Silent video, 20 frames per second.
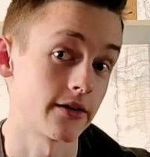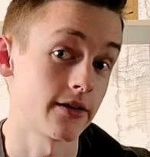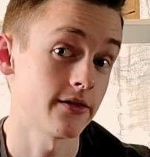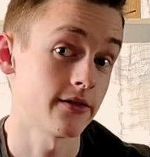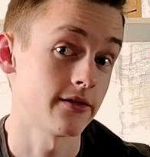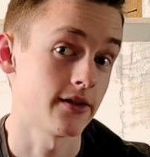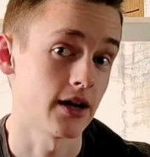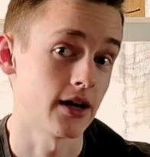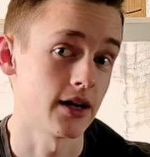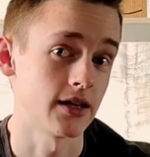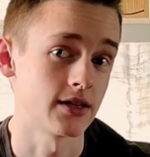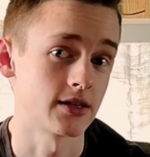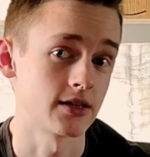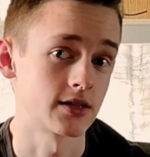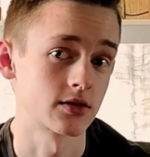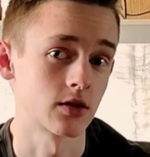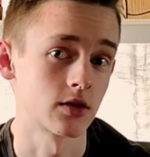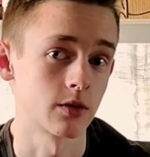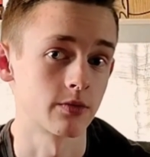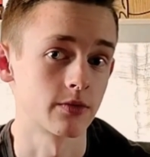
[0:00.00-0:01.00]
know. I didn't
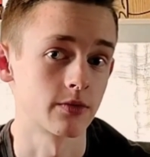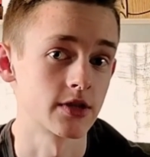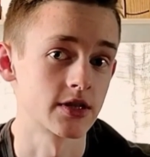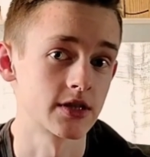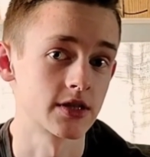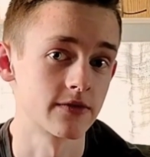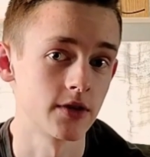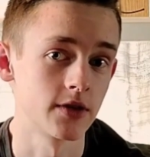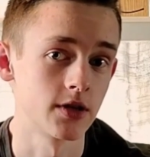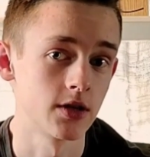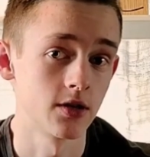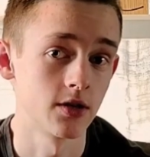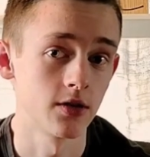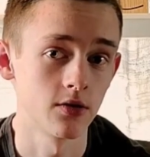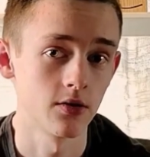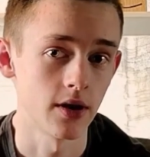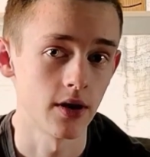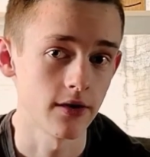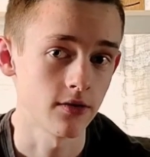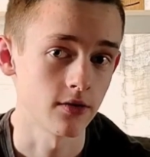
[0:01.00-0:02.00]
script this
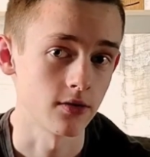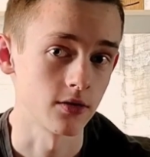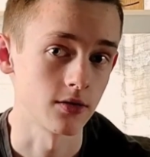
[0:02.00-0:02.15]
video either.